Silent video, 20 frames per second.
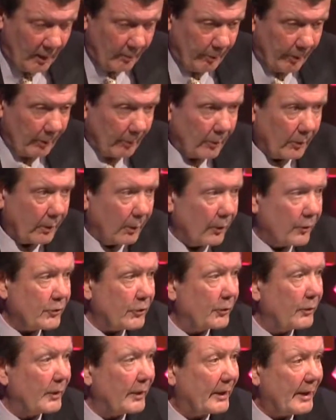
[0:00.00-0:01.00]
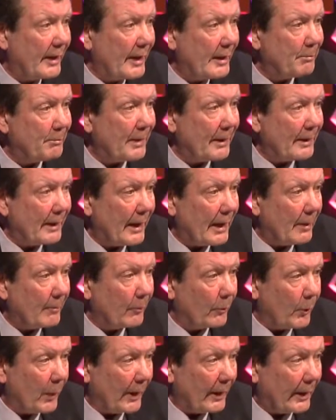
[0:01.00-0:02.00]
But I would urge you to keep the
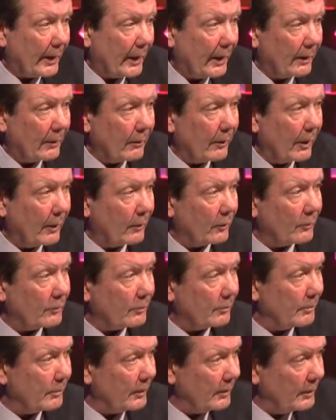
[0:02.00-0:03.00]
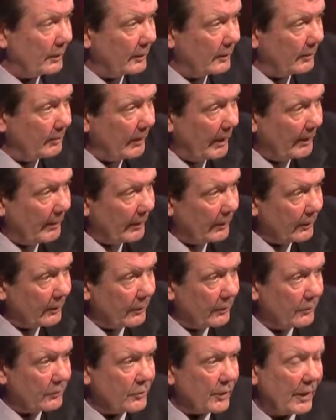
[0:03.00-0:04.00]
name Reading. I know I heard maybe
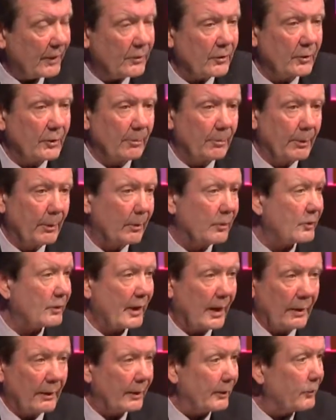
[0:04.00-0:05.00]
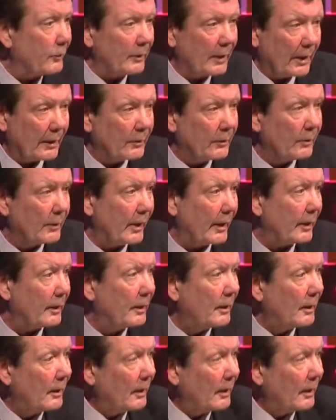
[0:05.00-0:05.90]
you can change it to Berks County. Do not do that.